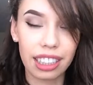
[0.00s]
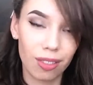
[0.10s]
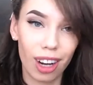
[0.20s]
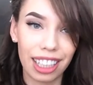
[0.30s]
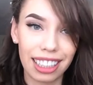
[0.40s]

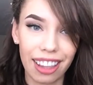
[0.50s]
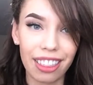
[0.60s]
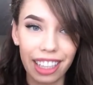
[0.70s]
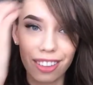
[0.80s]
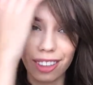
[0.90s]
wanted the
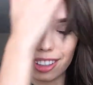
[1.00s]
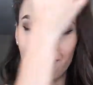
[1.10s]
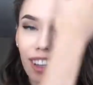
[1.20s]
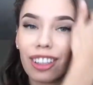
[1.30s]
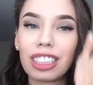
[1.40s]
thick one
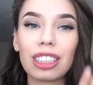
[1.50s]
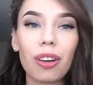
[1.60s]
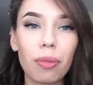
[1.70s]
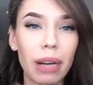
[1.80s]
on its own,